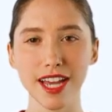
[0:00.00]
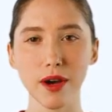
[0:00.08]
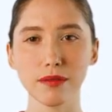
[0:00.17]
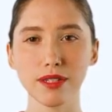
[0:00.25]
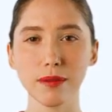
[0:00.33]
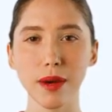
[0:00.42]

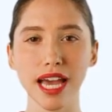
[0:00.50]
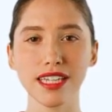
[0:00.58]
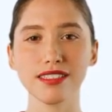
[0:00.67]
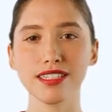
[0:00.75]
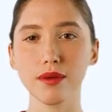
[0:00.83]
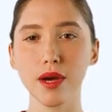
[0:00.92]
output a bit
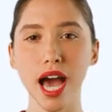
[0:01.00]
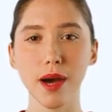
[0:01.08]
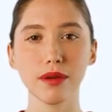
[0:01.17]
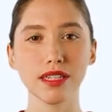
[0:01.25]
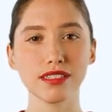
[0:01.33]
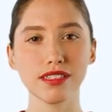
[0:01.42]
and see what
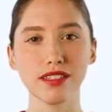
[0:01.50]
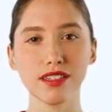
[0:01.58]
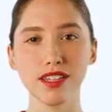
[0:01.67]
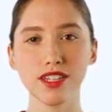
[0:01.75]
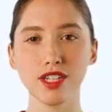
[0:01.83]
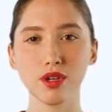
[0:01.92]
happens.
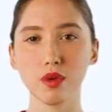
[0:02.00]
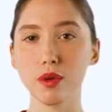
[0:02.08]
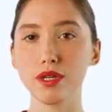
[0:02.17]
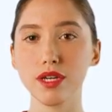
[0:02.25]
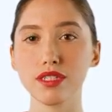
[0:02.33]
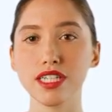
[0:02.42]
We
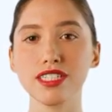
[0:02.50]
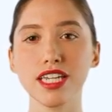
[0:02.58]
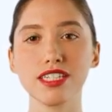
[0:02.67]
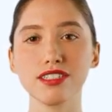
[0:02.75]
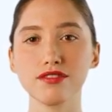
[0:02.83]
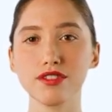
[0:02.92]
will only
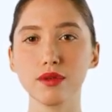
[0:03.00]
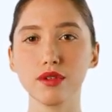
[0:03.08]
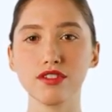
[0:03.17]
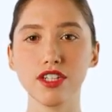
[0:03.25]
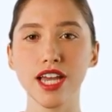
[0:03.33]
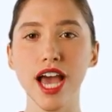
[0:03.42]
change the viewer
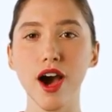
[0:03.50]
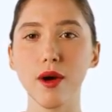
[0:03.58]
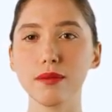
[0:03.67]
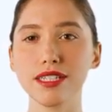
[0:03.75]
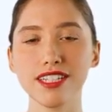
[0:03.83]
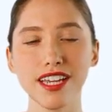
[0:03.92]
for now,
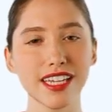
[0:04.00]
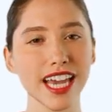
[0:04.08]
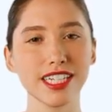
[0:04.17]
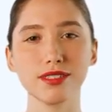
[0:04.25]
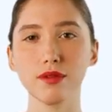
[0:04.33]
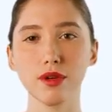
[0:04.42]
but not the
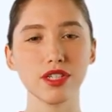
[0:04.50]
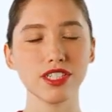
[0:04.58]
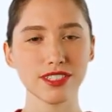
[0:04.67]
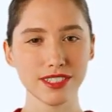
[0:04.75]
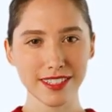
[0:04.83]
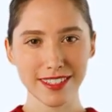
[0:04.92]

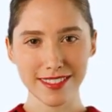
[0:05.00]
exporters.